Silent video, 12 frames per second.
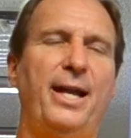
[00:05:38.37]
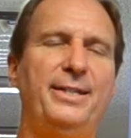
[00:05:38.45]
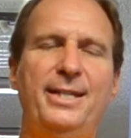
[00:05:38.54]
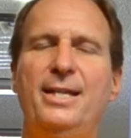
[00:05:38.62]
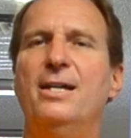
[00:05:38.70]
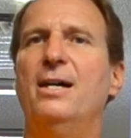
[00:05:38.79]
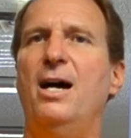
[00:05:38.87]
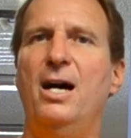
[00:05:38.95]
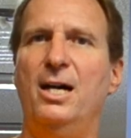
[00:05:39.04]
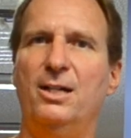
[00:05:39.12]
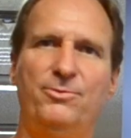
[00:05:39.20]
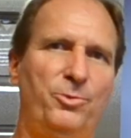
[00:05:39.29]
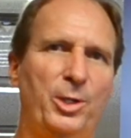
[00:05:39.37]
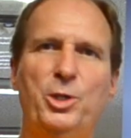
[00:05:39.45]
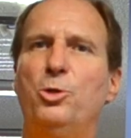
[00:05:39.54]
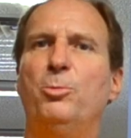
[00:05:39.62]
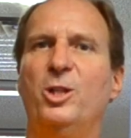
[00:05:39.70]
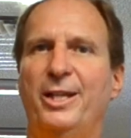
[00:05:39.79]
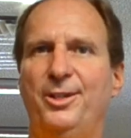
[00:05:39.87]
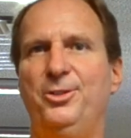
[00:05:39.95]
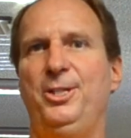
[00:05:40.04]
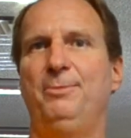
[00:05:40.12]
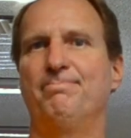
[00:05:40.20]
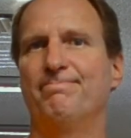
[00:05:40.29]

idea of renewable energy.